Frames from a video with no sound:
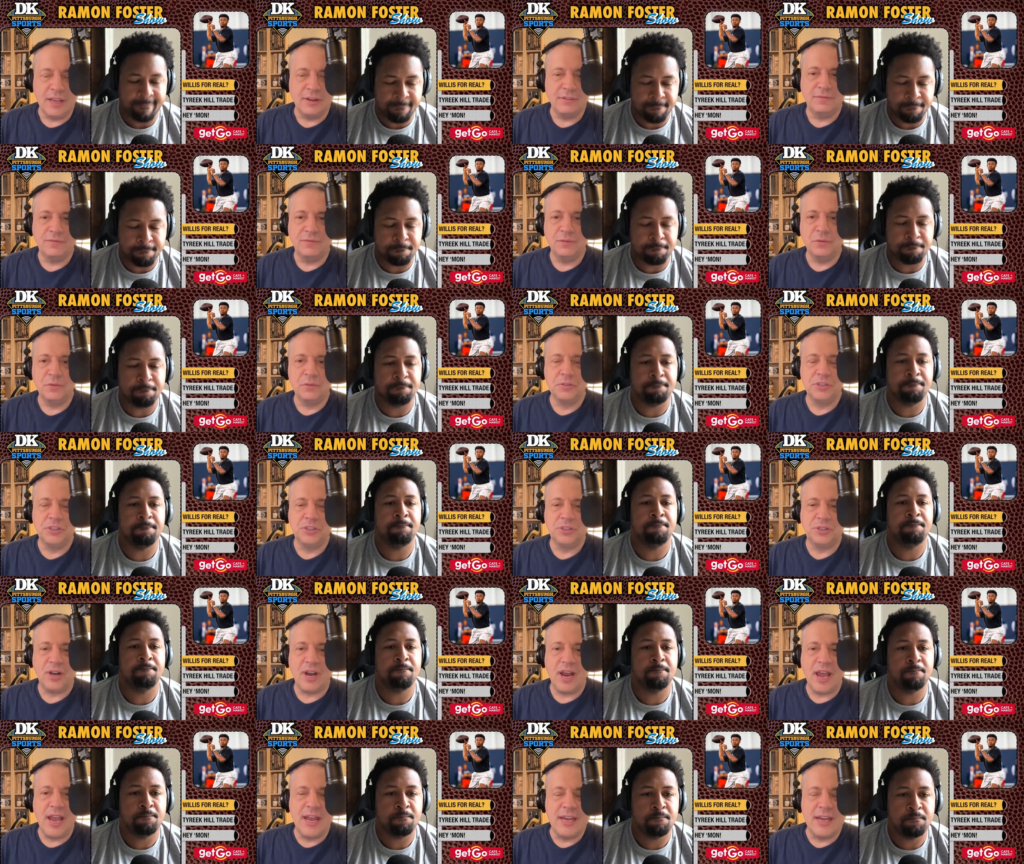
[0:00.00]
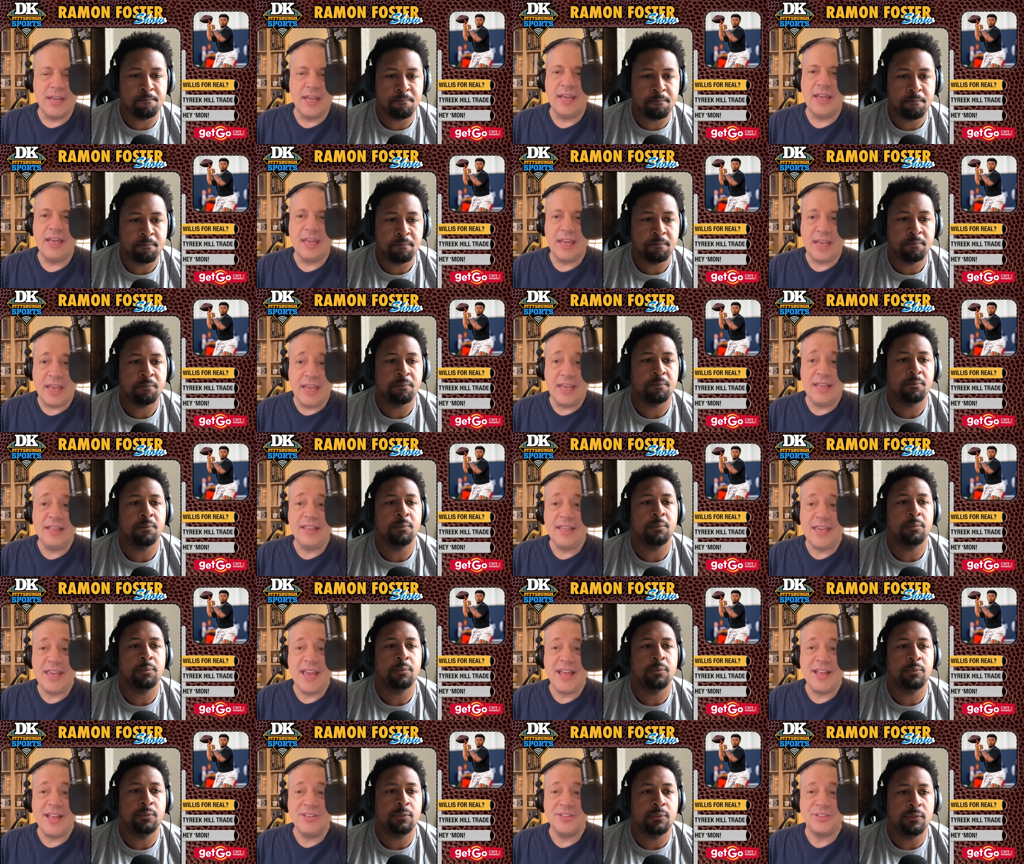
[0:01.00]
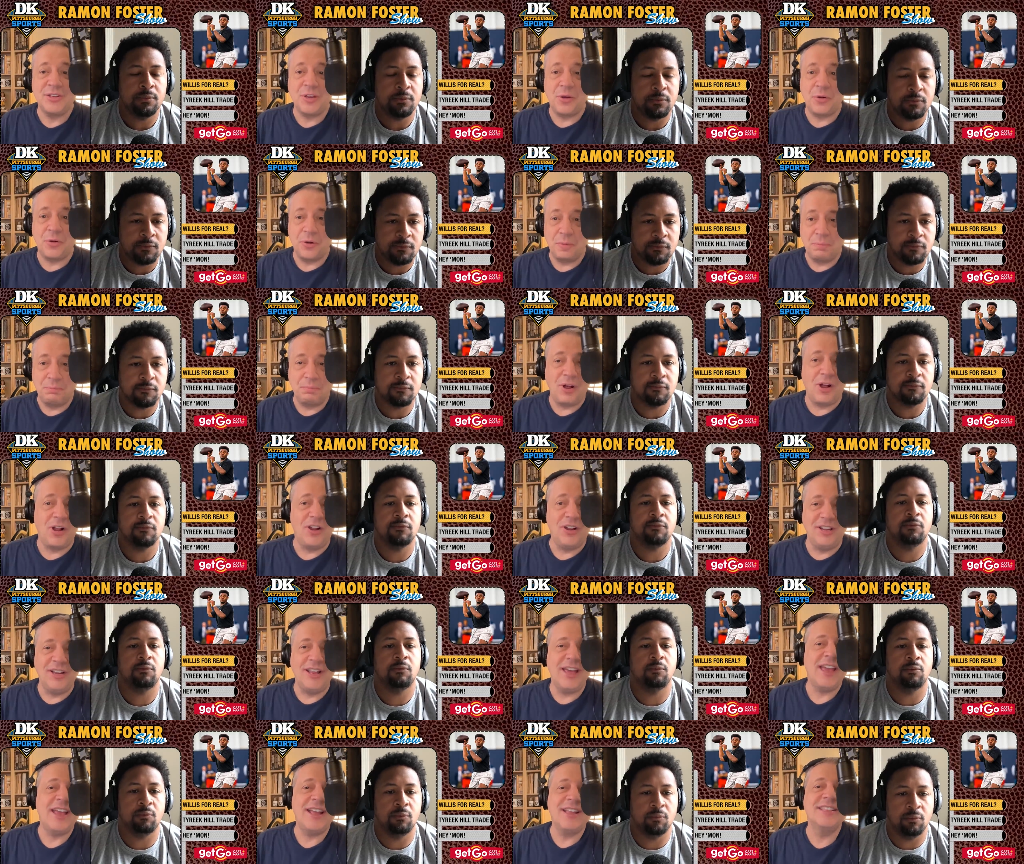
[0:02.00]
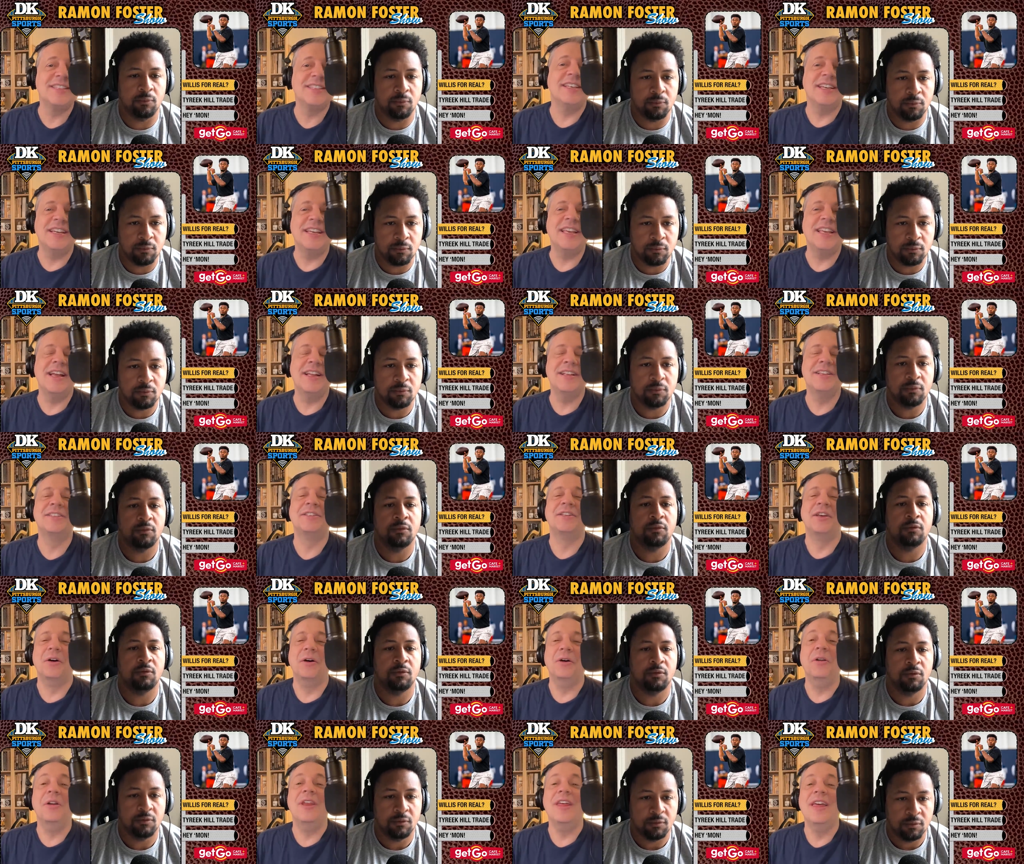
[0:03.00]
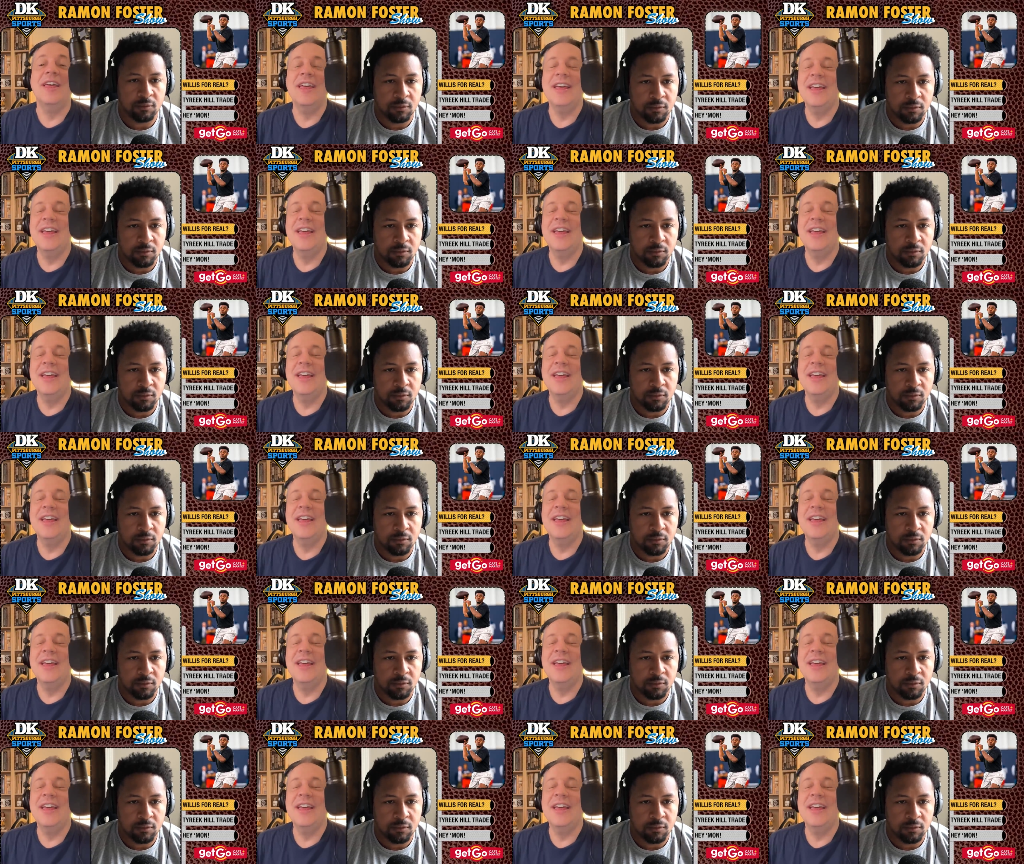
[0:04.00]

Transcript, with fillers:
Speaker 1: in full stride in the end zone. All lands mm-hmm. in the end zone.